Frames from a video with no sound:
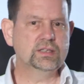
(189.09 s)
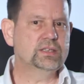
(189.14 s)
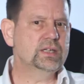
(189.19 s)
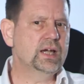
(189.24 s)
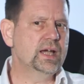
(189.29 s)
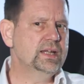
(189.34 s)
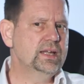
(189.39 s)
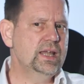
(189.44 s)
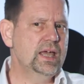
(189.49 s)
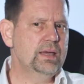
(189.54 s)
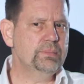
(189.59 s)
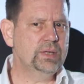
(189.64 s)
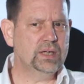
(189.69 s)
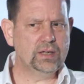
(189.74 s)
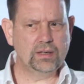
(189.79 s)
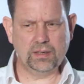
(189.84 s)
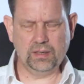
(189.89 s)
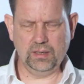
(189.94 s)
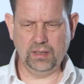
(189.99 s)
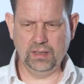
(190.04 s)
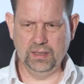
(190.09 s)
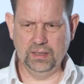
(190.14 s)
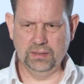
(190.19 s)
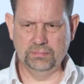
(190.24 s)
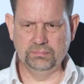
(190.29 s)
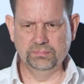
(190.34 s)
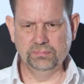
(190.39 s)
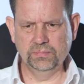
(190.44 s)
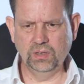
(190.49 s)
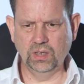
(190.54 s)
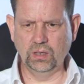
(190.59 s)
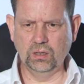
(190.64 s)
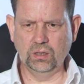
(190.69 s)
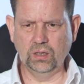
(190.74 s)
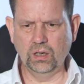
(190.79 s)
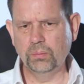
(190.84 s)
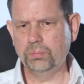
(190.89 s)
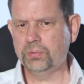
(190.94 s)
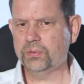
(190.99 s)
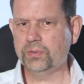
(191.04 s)
dynamic
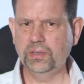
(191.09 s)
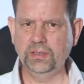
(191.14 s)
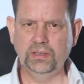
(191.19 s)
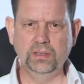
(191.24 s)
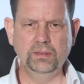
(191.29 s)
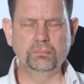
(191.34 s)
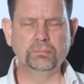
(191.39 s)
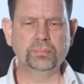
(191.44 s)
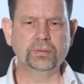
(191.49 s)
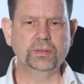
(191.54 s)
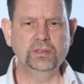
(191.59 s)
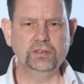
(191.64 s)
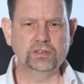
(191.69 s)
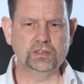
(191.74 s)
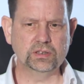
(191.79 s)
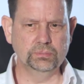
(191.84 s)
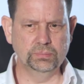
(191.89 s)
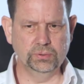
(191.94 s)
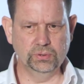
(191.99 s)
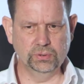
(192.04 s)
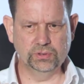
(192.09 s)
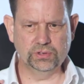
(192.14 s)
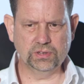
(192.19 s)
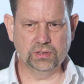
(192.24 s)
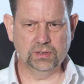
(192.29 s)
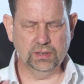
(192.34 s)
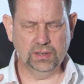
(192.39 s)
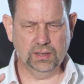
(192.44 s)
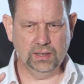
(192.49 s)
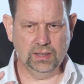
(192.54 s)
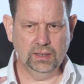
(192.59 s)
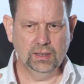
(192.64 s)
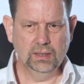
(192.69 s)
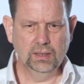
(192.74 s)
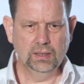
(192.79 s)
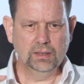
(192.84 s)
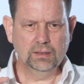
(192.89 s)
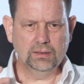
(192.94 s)
operating principles, and the